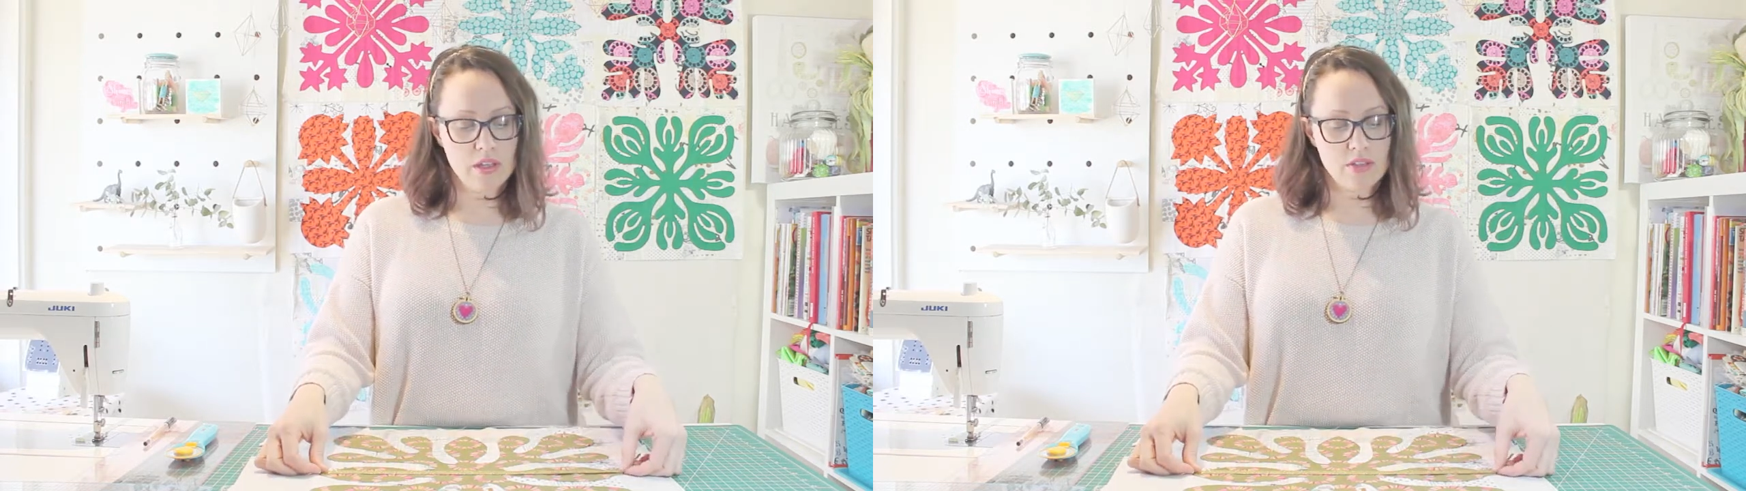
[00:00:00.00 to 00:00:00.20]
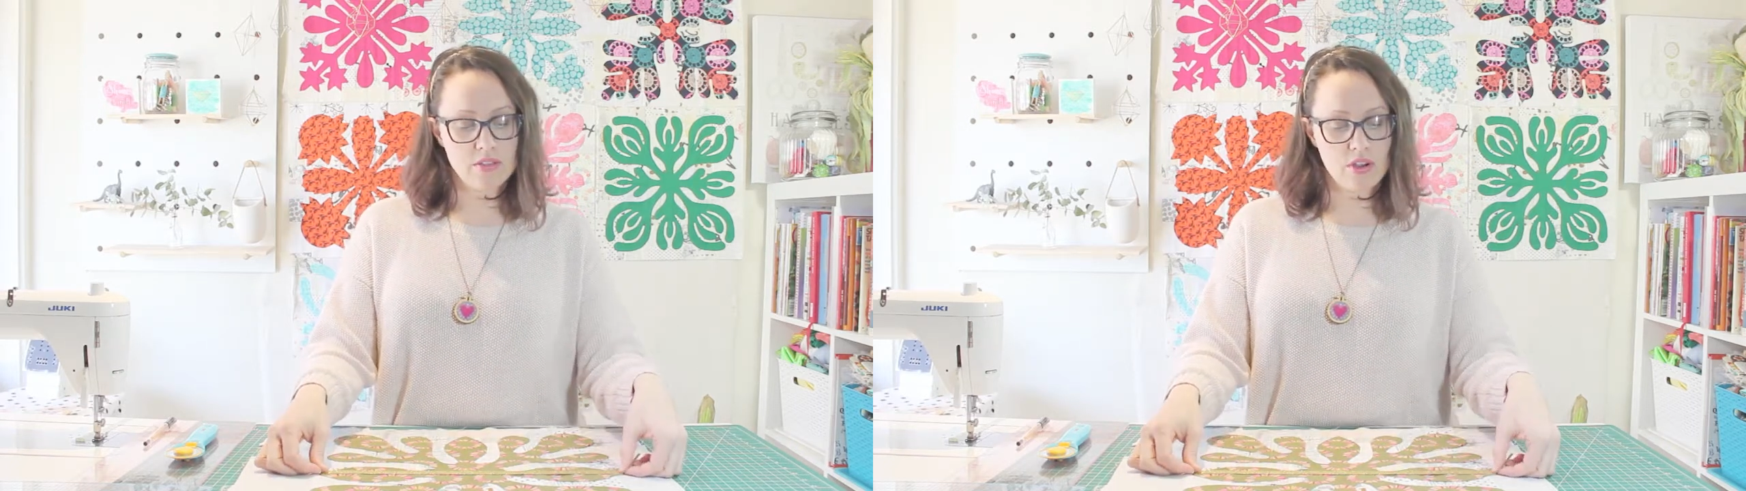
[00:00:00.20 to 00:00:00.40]

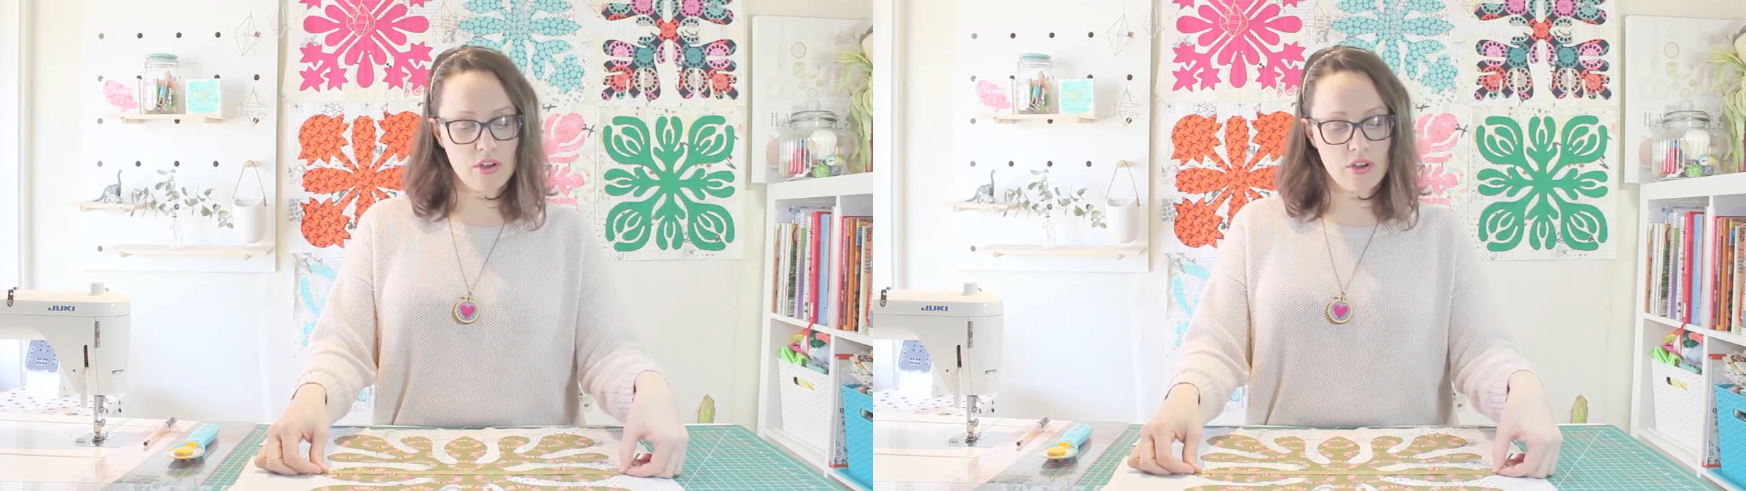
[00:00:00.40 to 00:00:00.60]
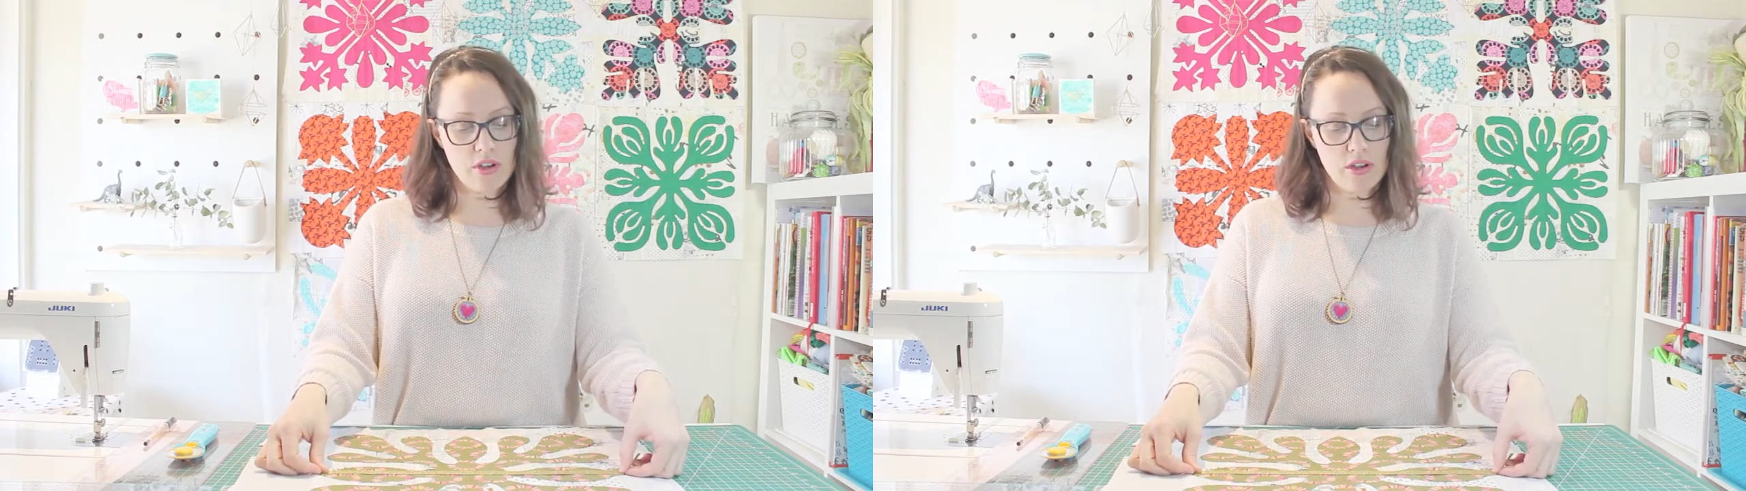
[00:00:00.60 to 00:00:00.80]
So
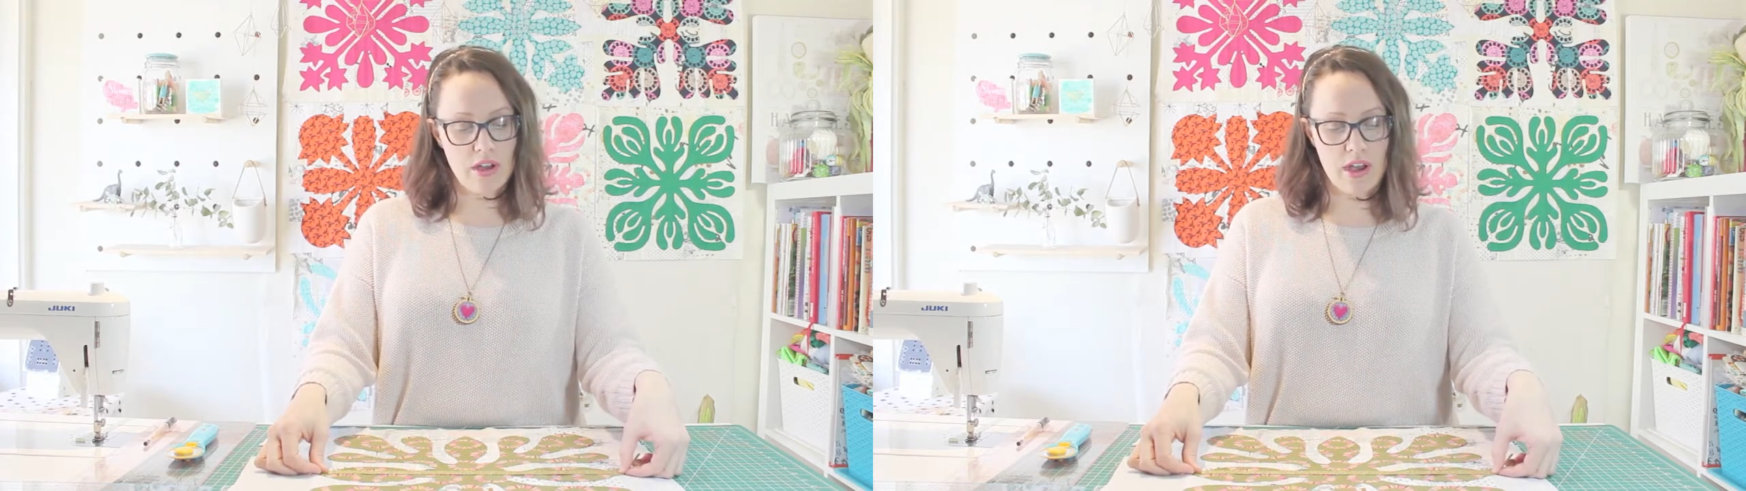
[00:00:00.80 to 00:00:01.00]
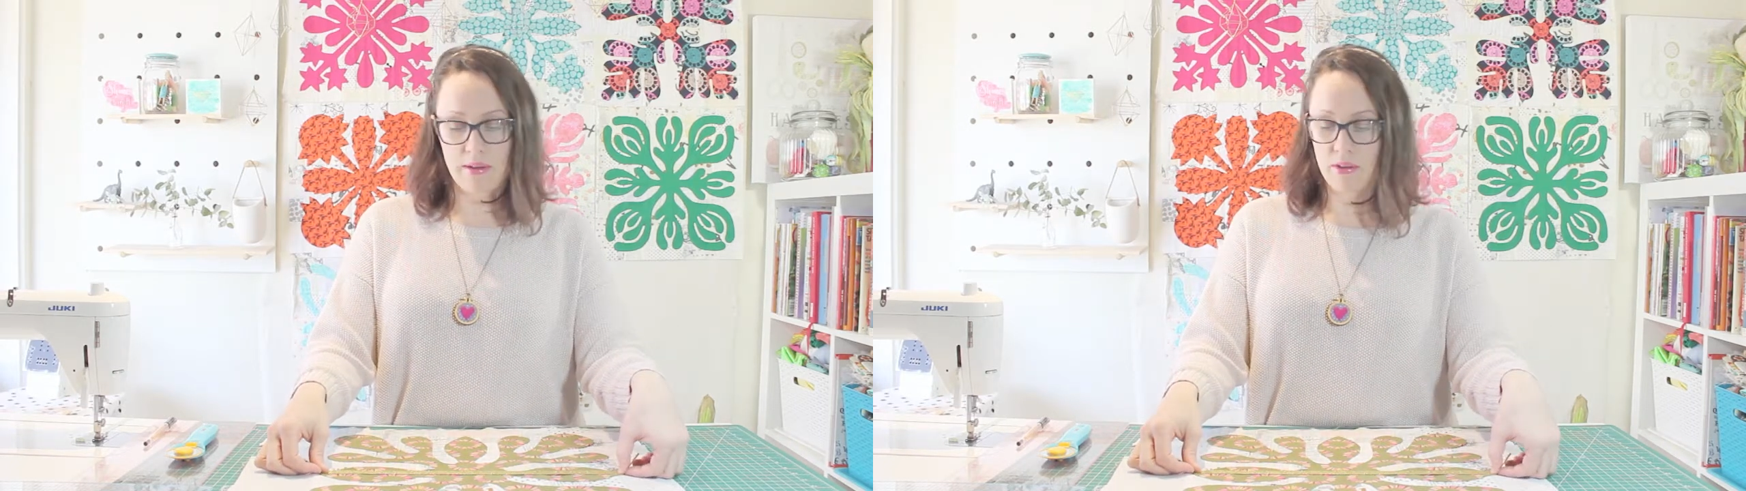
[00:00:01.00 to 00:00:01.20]

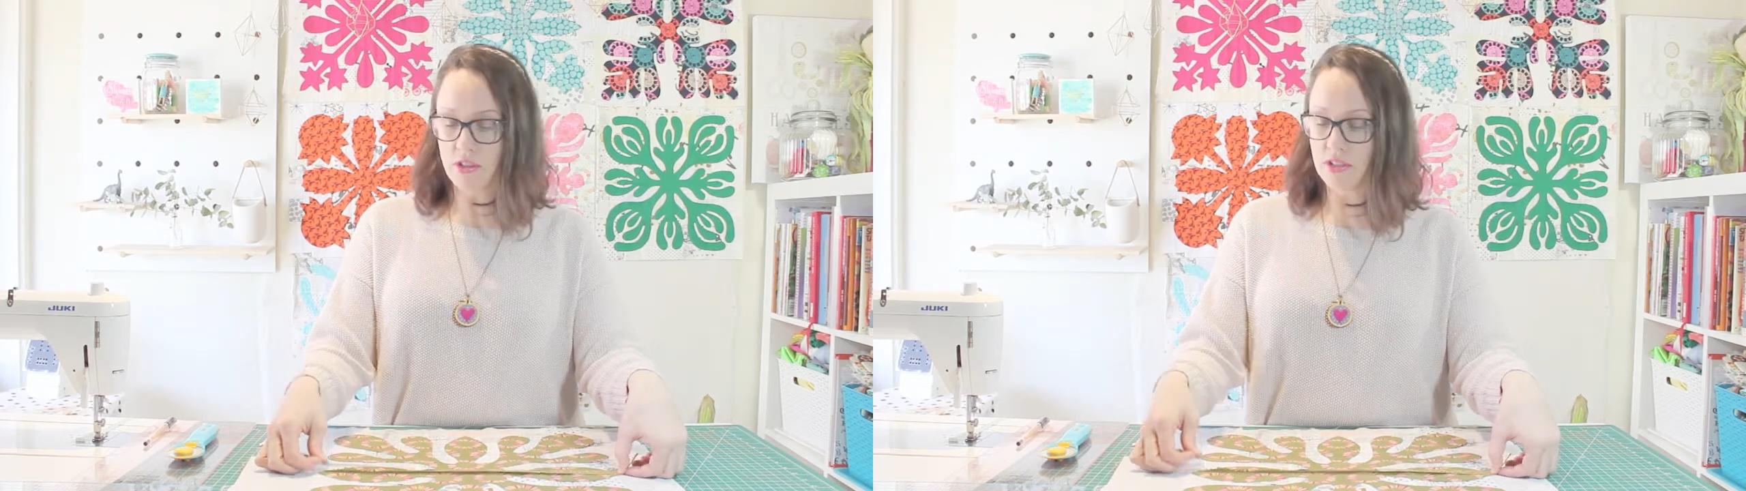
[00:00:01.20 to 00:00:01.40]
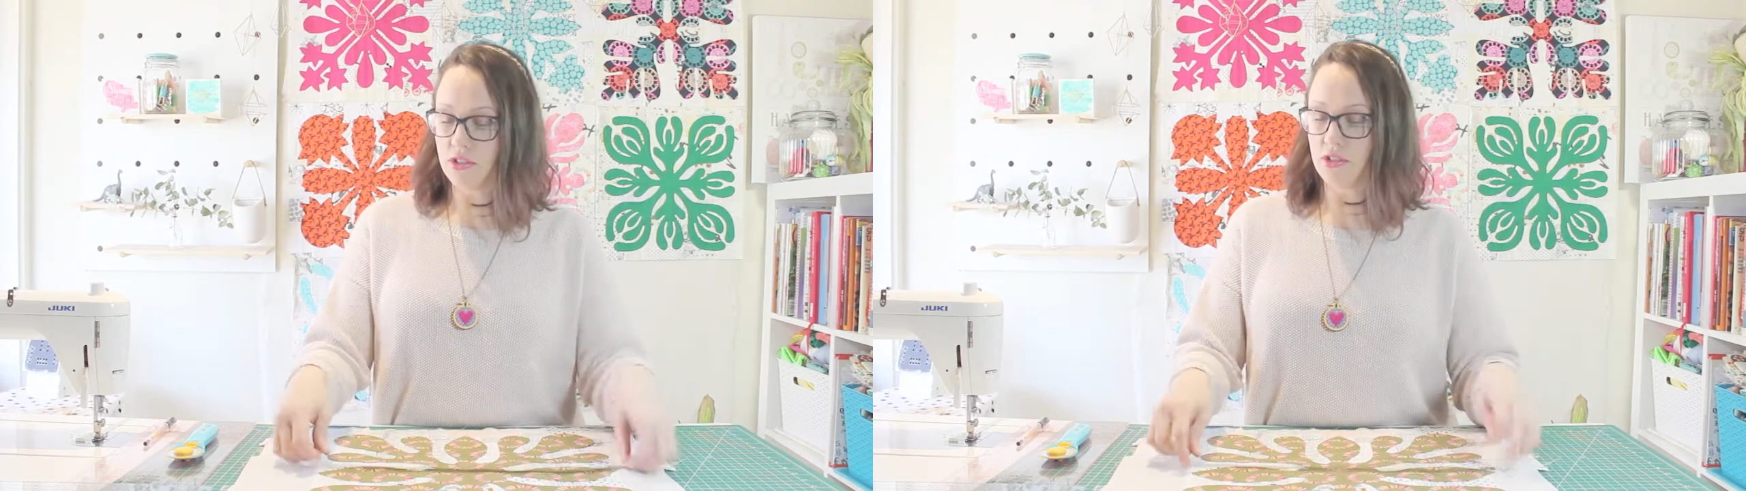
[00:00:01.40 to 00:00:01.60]
I'm
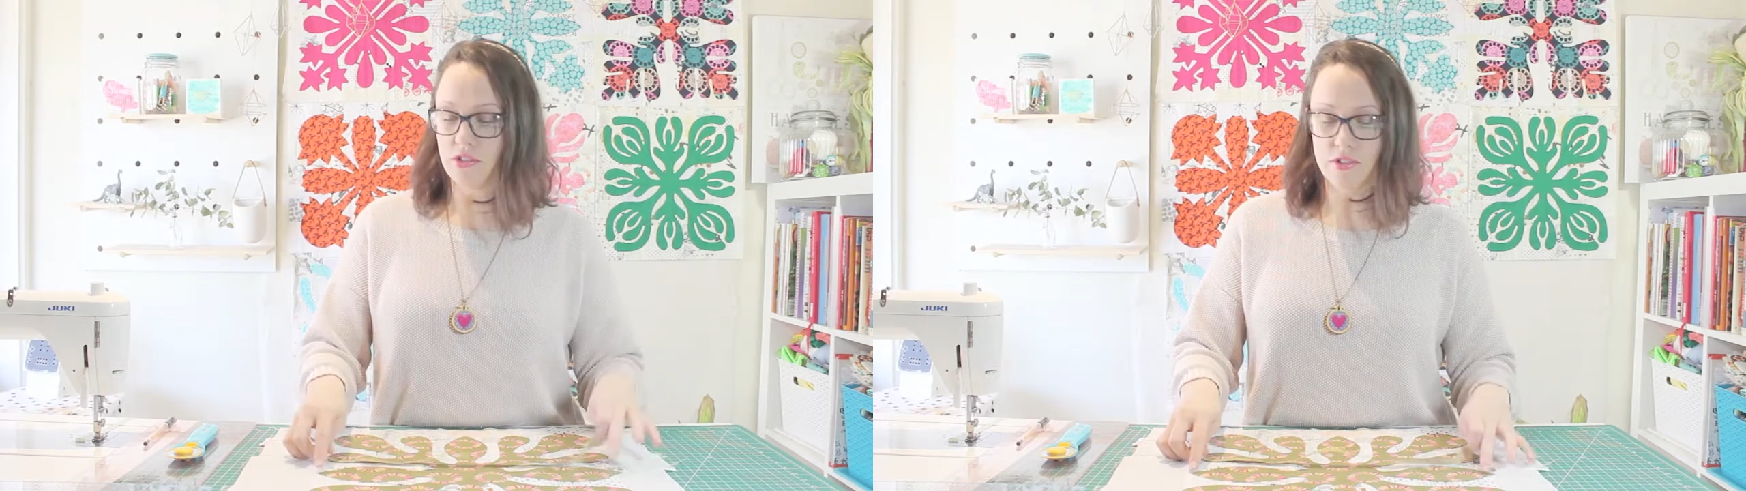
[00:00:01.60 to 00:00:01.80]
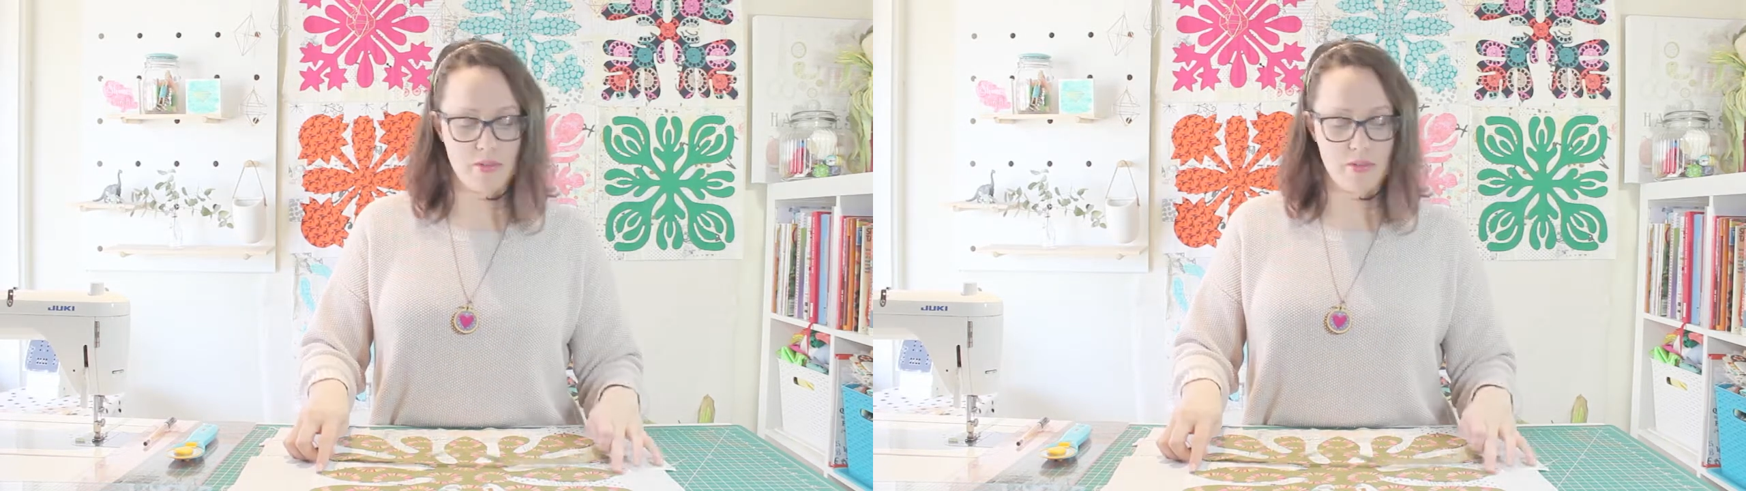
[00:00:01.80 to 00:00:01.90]
going to use